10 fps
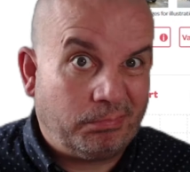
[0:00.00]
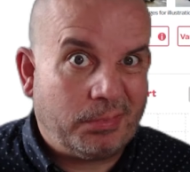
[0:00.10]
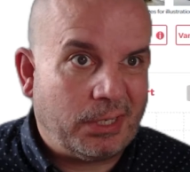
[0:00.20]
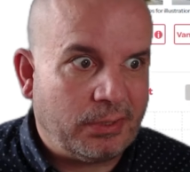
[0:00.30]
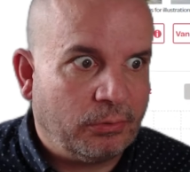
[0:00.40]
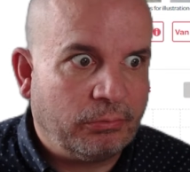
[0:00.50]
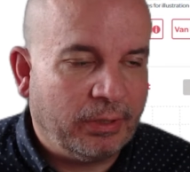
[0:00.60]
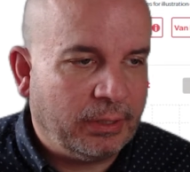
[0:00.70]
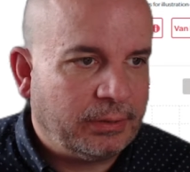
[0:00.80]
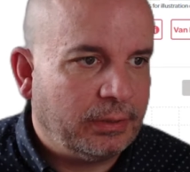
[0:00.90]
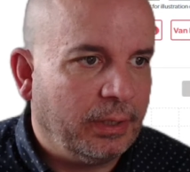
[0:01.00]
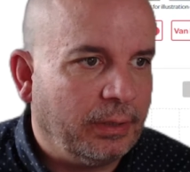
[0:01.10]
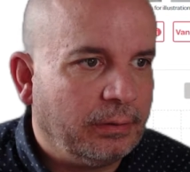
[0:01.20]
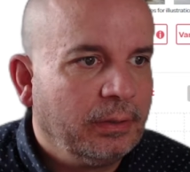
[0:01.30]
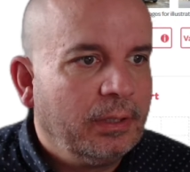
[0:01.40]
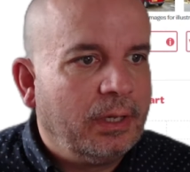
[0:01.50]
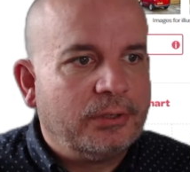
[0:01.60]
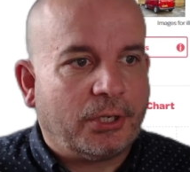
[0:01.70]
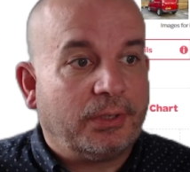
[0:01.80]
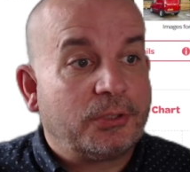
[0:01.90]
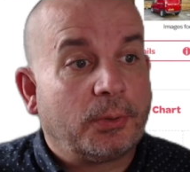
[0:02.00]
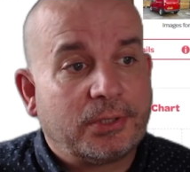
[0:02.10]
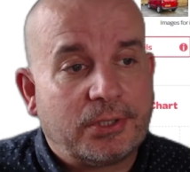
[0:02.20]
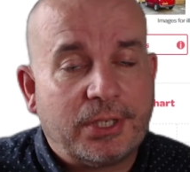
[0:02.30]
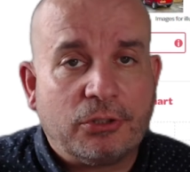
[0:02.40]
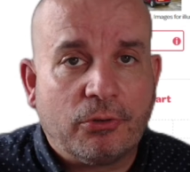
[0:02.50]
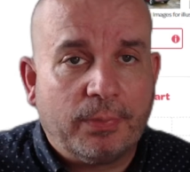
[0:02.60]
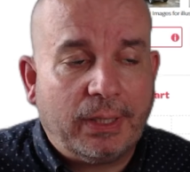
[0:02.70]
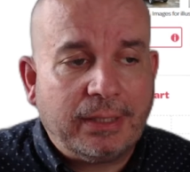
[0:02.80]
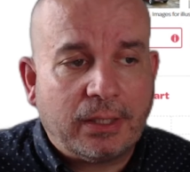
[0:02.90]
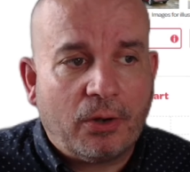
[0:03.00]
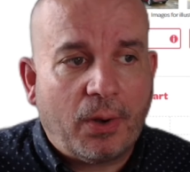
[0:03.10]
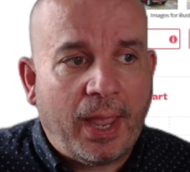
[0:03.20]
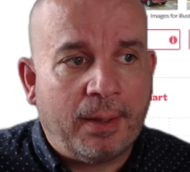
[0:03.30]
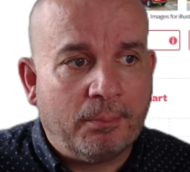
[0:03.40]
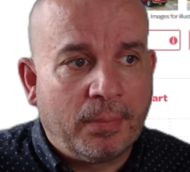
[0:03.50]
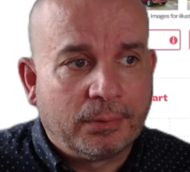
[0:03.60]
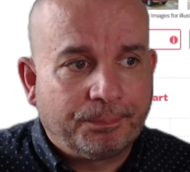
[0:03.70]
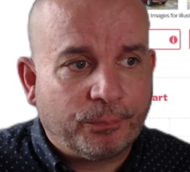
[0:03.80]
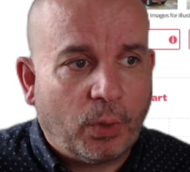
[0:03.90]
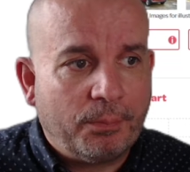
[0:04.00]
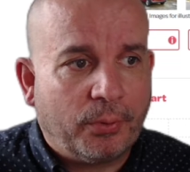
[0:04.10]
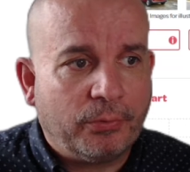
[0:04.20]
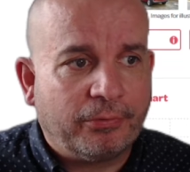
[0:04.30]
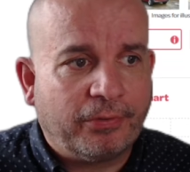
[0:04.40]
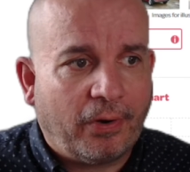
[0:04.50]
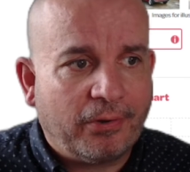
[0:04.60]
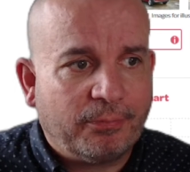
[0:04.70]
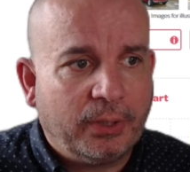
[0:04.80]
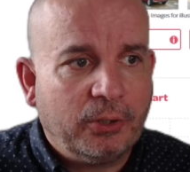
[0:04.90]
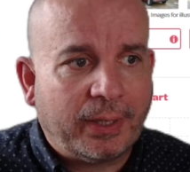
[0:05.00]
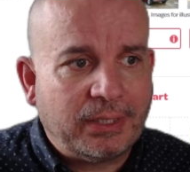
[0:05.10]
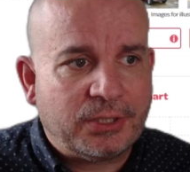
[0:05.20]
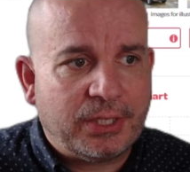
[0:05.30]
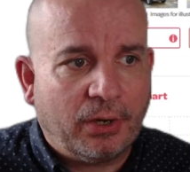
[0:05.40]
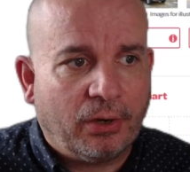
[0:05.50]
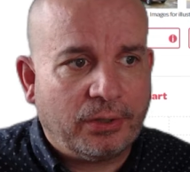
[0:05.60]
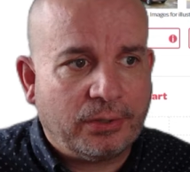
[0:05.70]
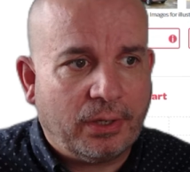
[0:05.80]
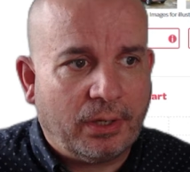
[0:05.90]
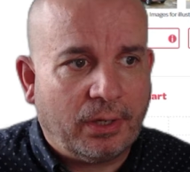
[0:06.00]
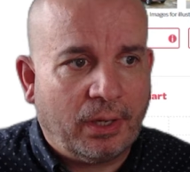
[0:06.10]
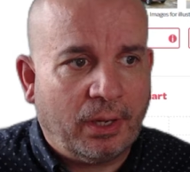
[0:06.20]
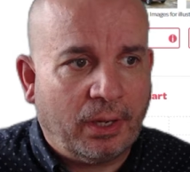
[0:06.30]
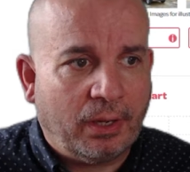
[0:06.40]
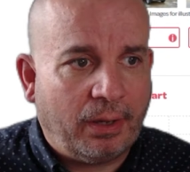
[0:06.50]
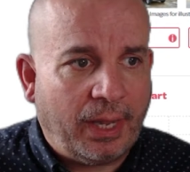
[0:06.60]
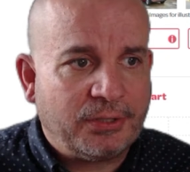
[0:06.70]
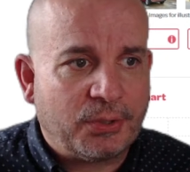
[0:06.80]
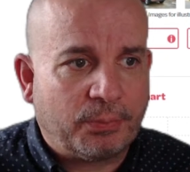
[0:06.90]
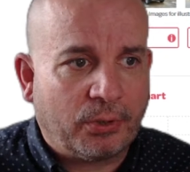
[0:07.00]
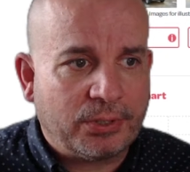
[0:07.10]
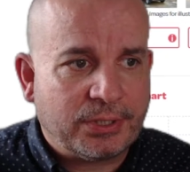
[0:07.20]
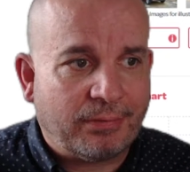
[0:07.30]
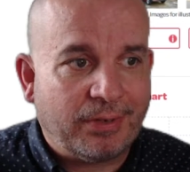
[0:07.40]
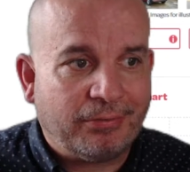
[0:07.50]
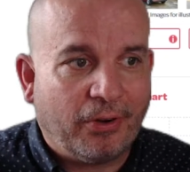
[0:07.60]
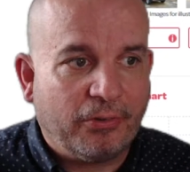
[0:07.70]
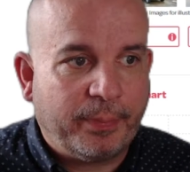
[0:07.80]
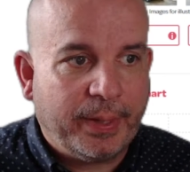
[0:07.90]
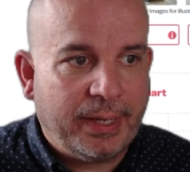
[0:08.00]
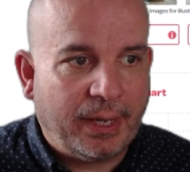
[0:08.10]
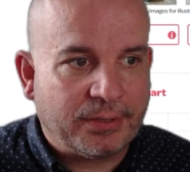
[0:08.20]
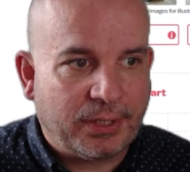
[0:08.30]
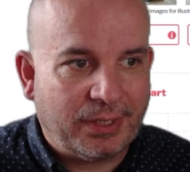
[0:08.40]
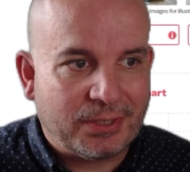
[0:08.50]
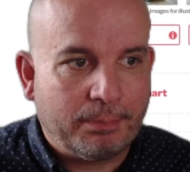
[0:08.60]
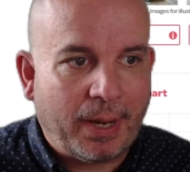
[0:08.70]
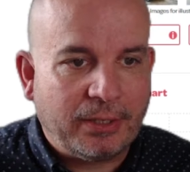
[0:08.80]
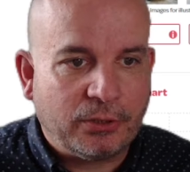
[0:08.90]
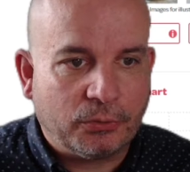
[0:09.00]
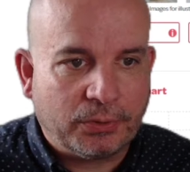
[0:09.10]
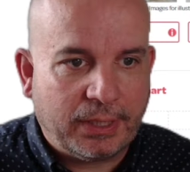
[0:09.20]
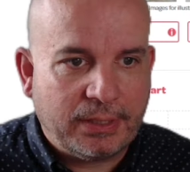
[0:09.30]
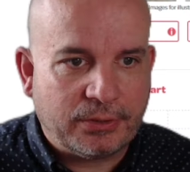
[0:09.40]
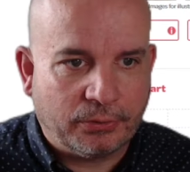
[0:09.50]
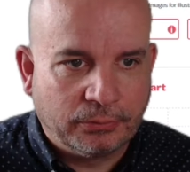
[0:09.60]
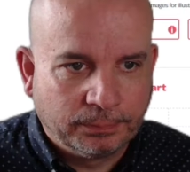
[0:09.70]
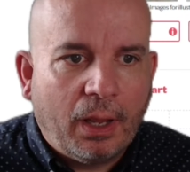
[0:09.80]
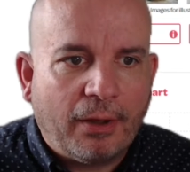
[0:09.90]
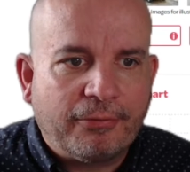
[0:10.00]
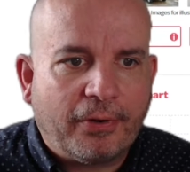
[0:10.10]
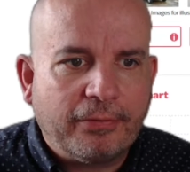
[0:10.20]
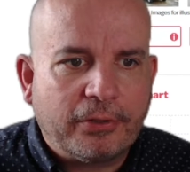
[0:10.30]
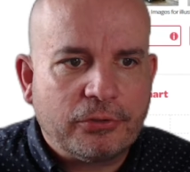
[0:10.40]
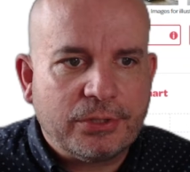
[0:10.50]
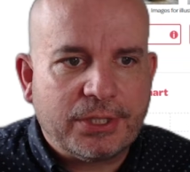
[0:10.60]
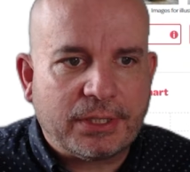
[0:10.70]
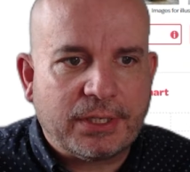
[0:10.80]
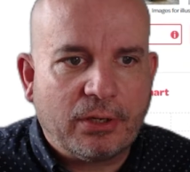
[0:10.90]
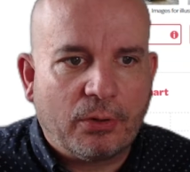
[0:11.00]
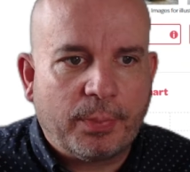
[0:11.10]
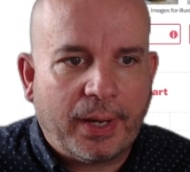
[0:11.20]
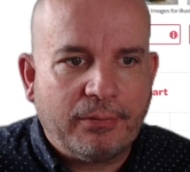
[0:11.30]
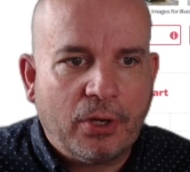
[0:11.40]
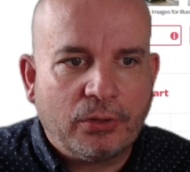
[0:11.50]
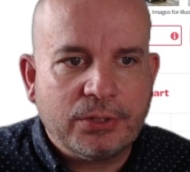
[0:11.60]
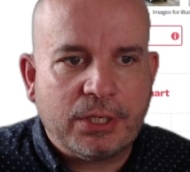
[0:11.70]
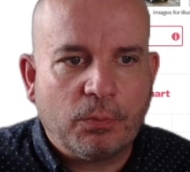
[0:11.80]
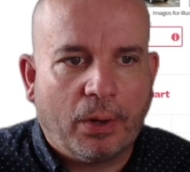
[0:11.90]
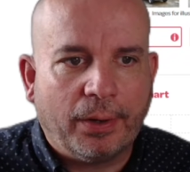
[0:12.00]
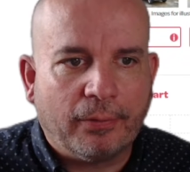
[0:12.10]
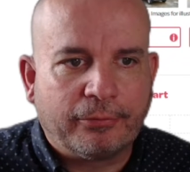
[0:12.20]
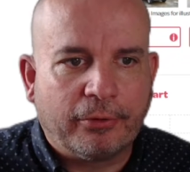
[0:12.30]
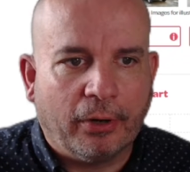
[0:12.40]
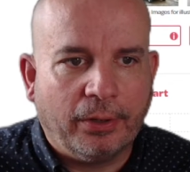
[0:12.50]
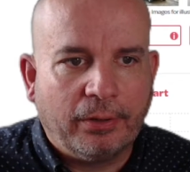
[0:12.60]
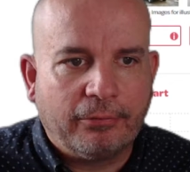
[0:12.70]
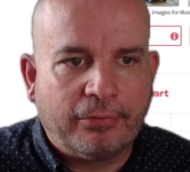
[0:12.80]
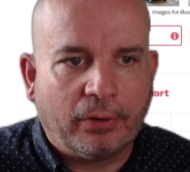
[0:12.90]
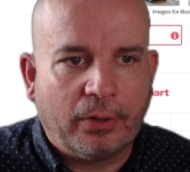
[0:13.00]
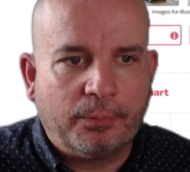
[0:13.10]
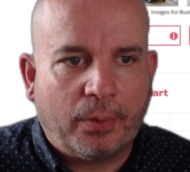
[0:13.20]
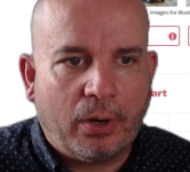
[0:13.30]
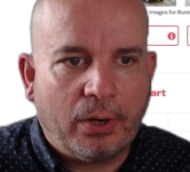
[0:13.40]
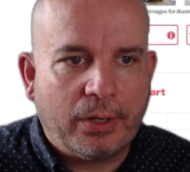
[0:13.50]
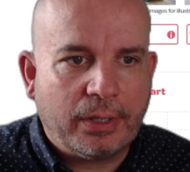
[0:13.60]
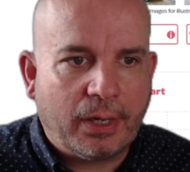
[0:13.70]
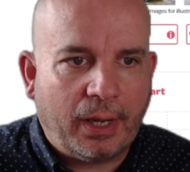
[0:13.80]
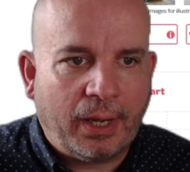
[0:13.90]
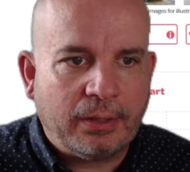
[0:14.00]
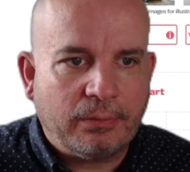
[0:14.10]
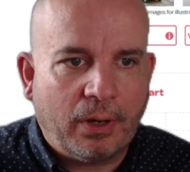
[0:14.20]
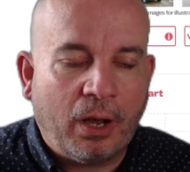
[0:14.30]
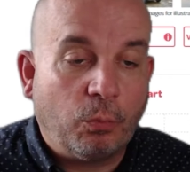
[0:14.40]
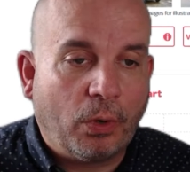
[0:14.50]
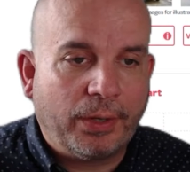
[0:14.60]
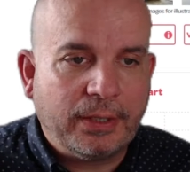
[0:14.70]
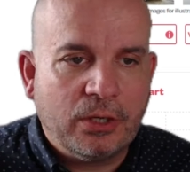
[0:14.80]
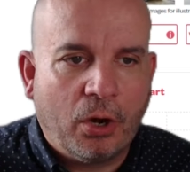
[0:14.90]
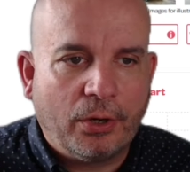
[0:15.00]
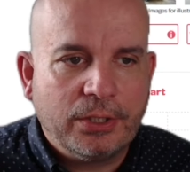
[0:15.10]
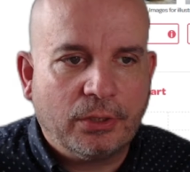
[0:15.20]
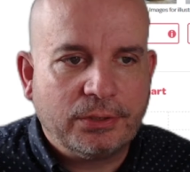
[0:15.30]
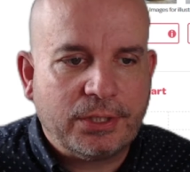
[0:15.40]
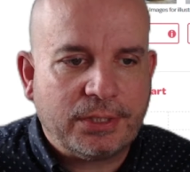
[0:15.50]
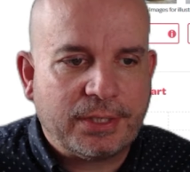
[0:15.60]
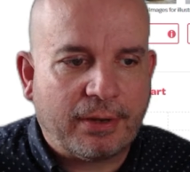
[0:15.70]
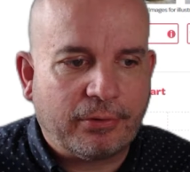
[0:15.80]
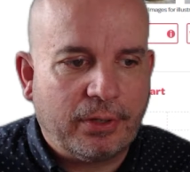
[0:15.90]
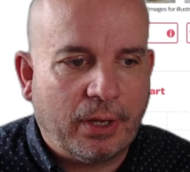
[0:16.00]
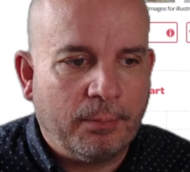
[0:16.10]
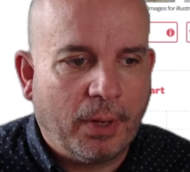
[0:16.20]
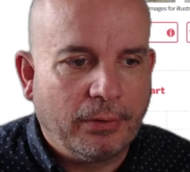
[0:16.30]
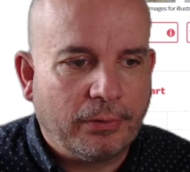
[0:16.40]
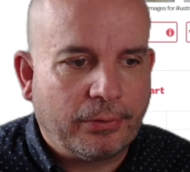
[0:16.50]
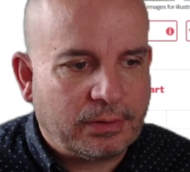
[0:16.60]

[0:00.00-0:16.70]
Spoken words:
Says it all really, doesn't it? So this one's a Citroen Berlingo M, 1.5 Blue HDI Enterprise 75 PS, and it's the manual diesel. £569.91 up front, followed by £189.97 a month.